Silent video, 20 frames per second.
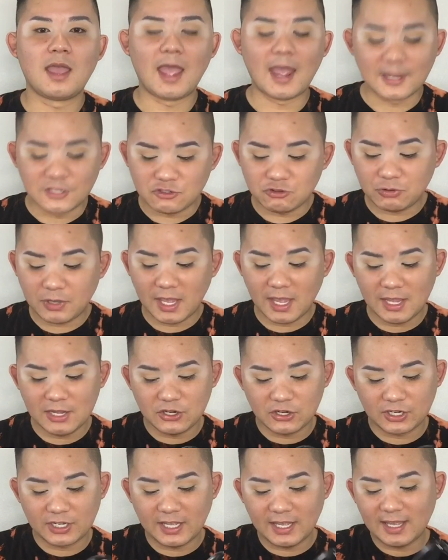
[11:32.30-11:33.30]
educate
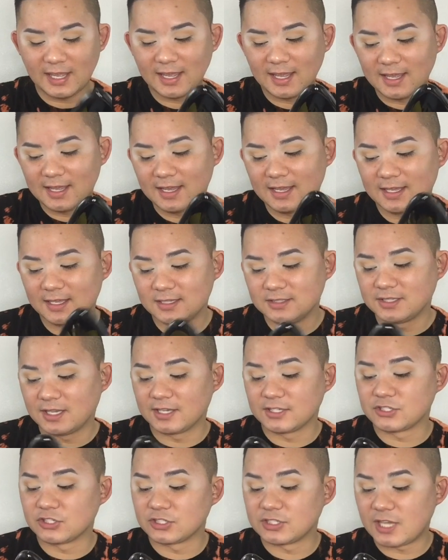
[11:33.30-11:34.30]
your kids,
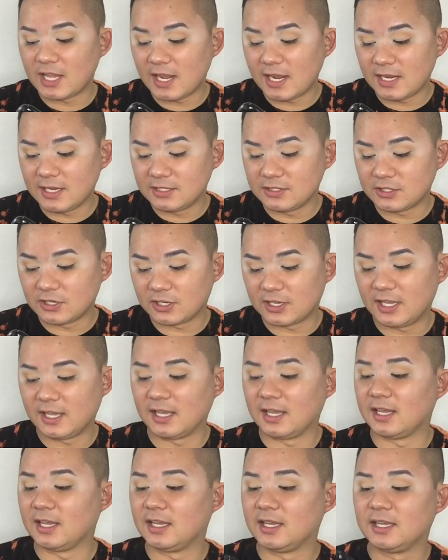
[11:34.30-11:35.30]
entertain your
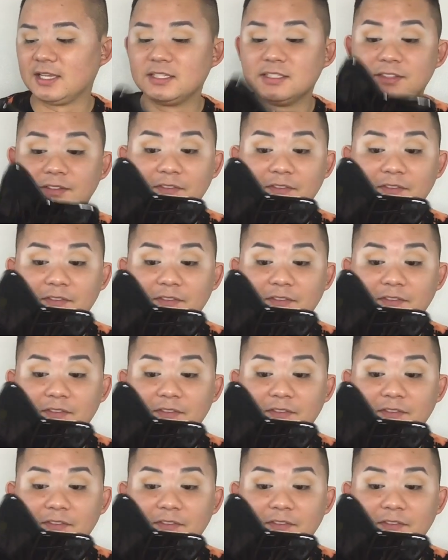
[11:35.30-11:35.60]
kids,